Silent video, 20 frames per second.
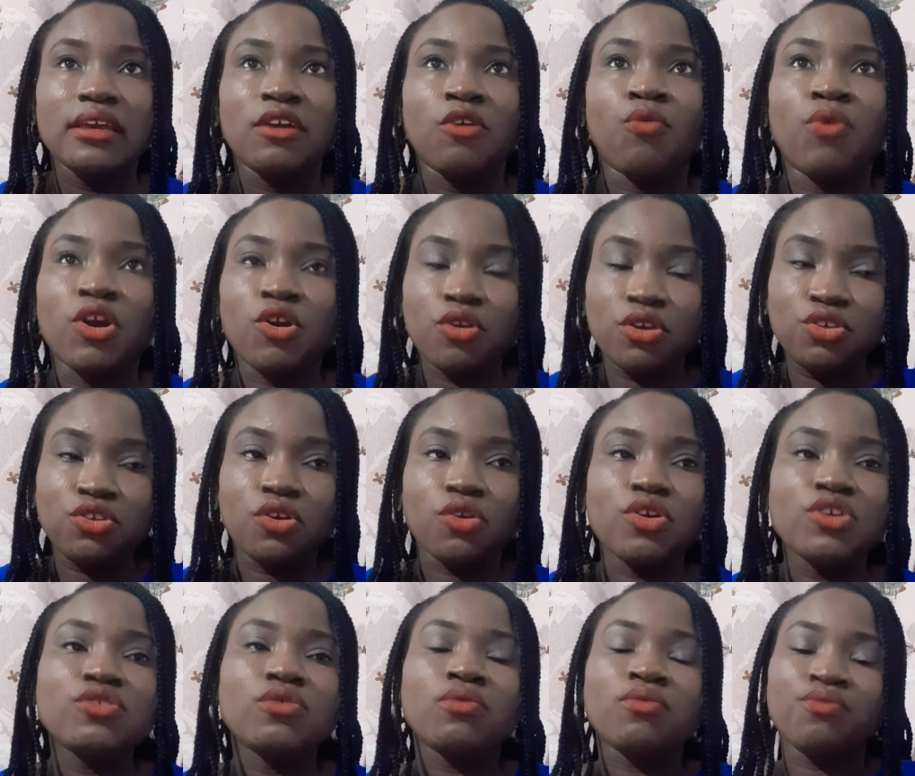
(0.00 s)
you're going
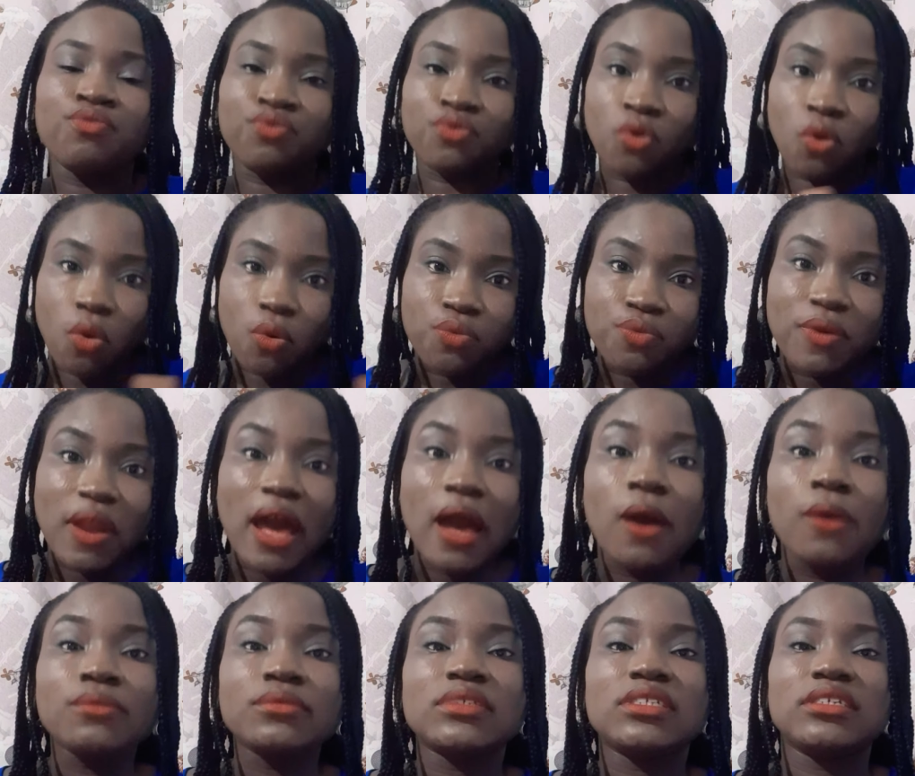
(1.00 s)
to go
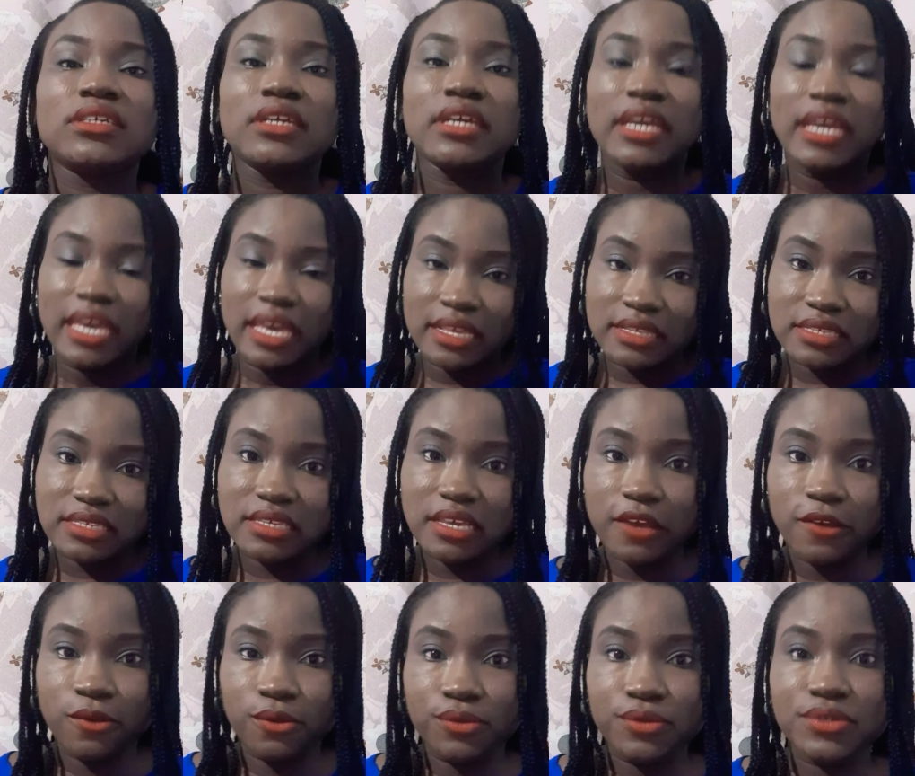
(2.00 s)
round in
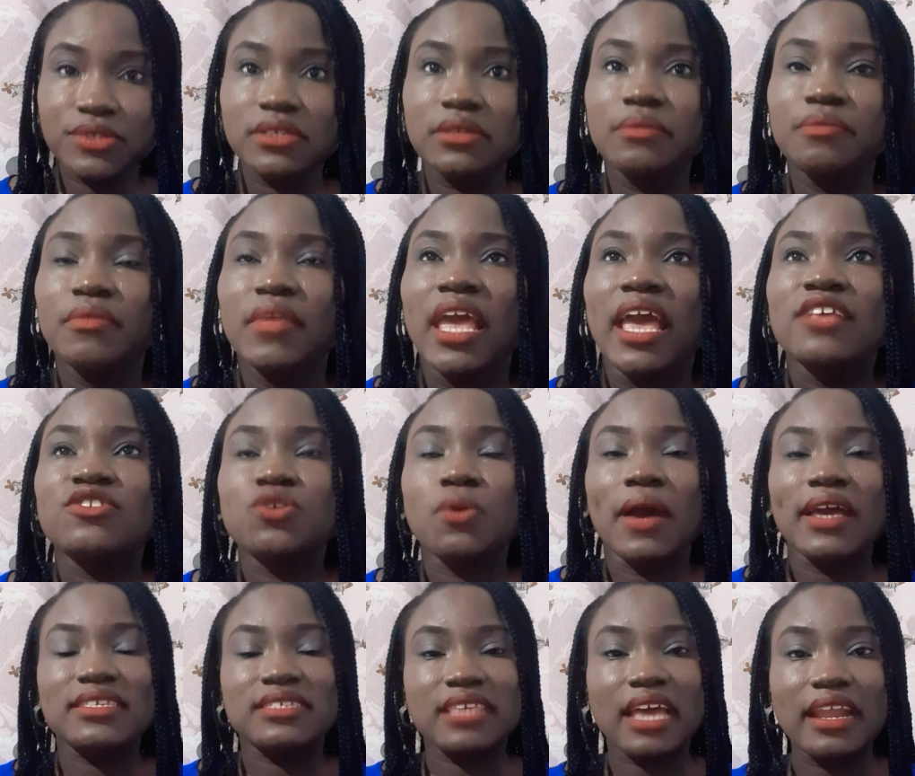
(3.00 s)
circles. And so
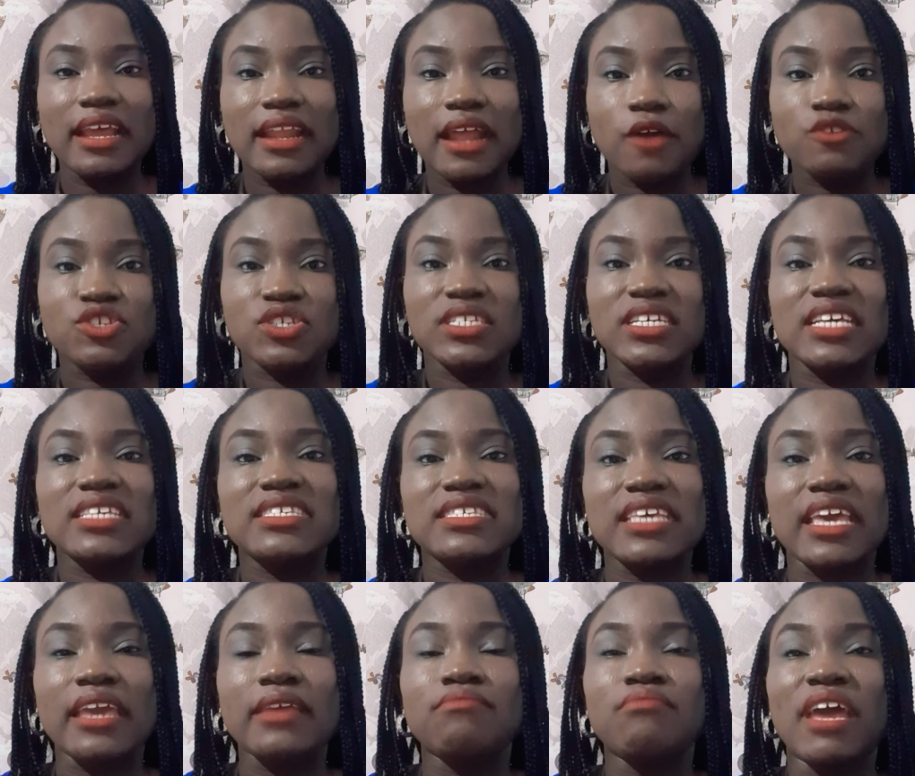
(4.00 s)
I started out today
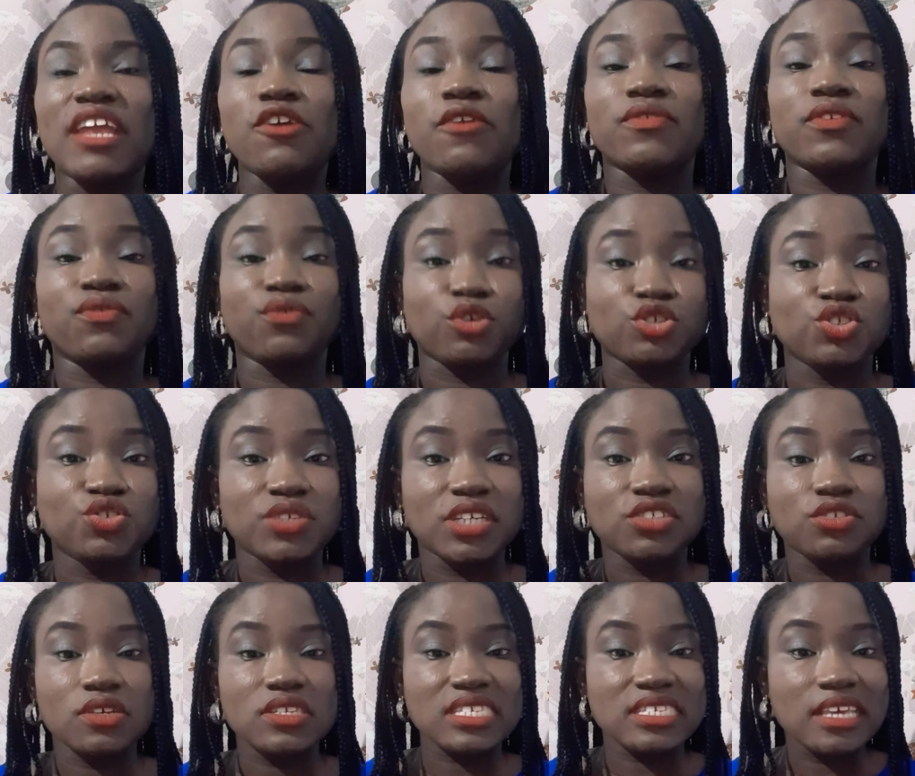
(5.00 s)
saying many of the
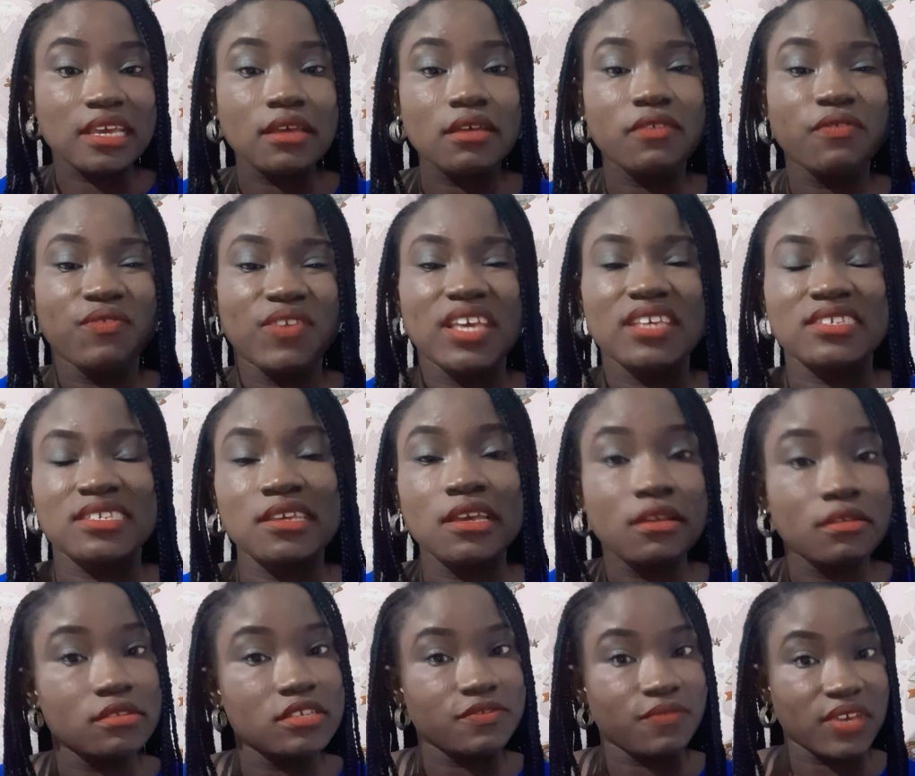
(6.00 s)
frustrations singles face
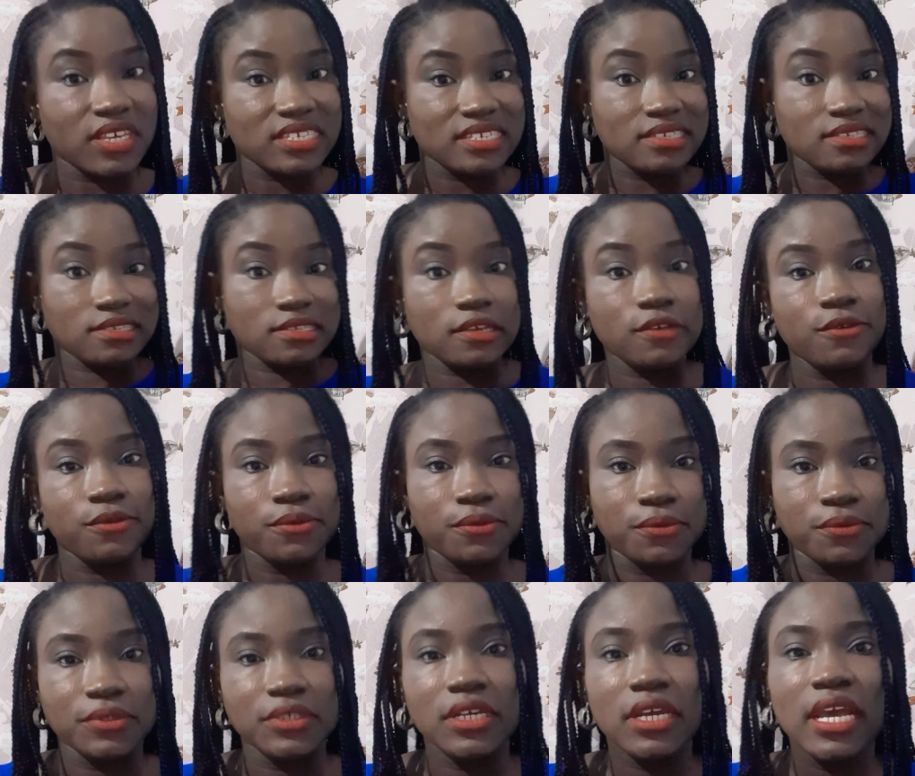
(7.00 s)
in
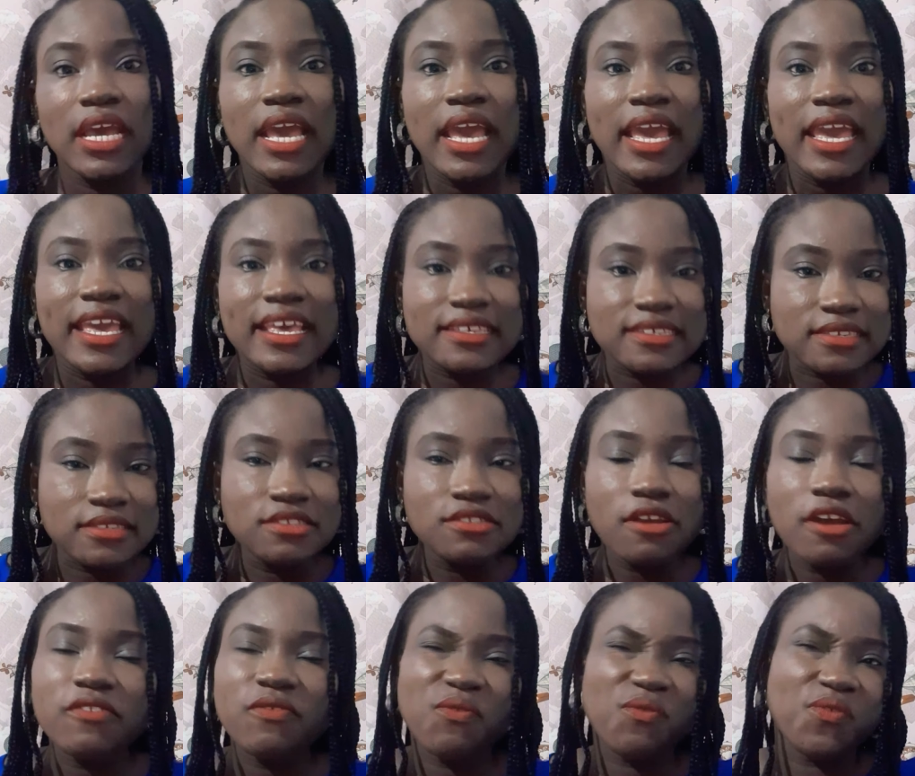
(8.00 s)
singlehood is
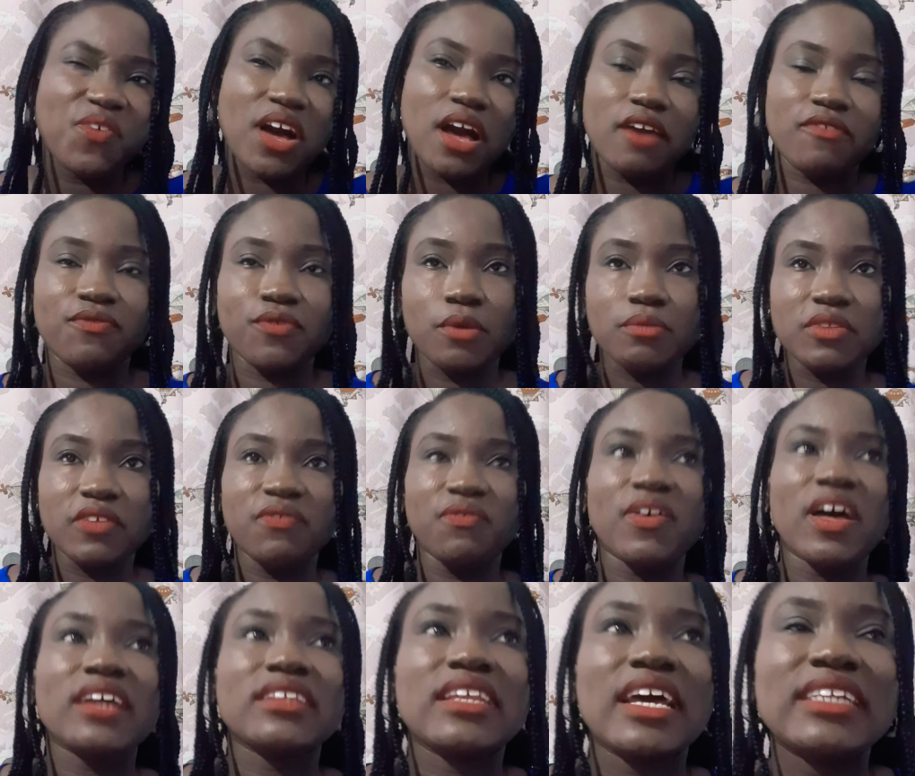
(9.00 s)
not far from the
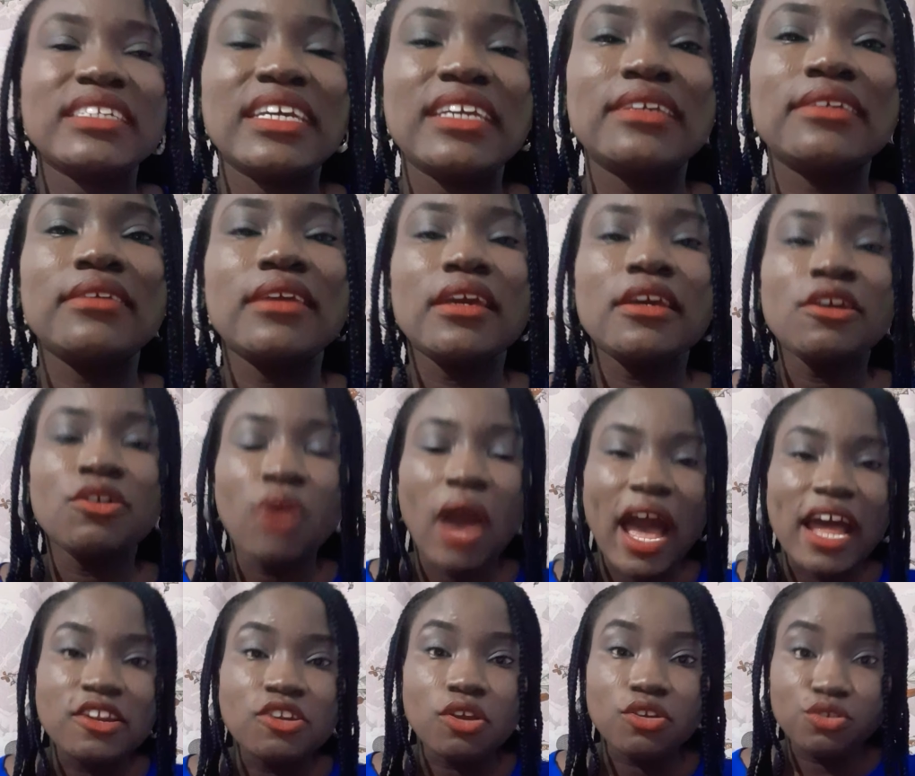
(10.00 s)
fact that they
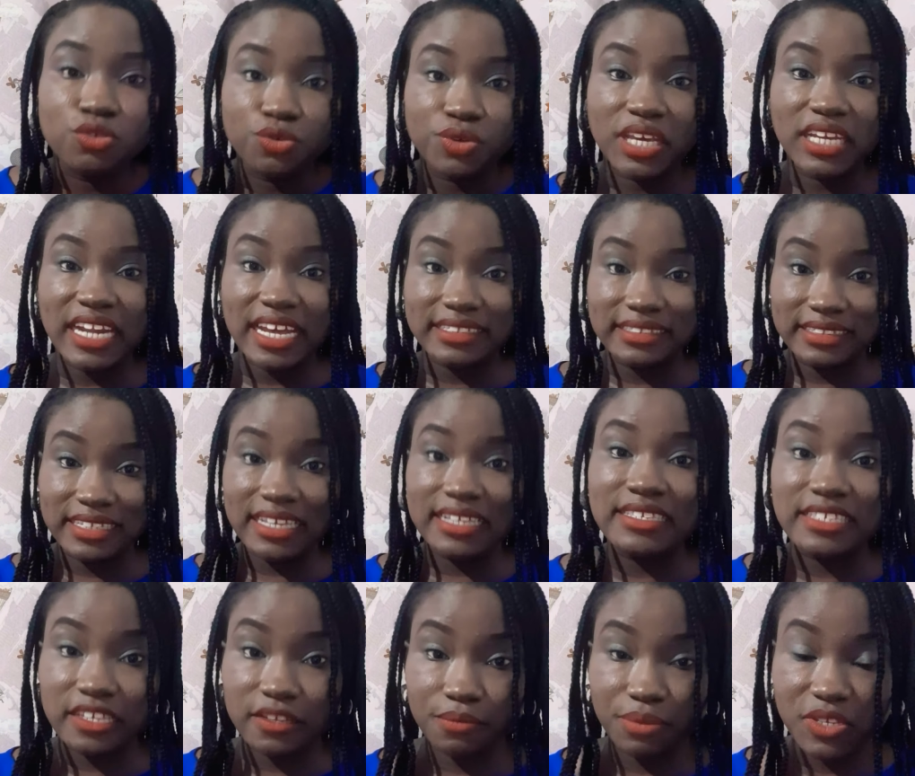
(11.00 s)
are not looking at
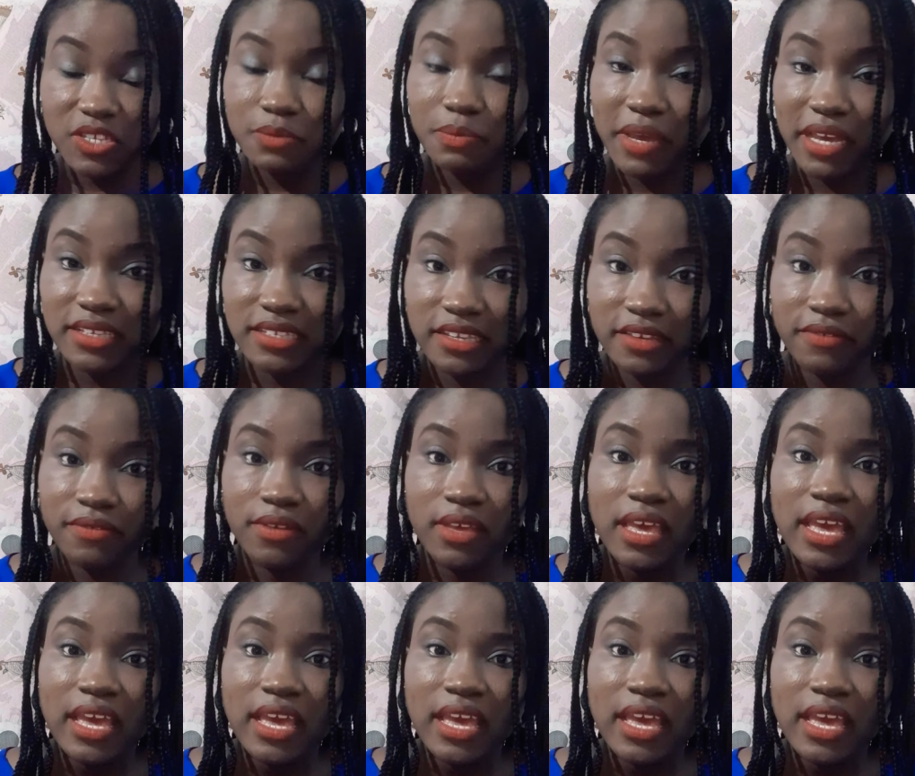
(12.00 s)
things in perspective.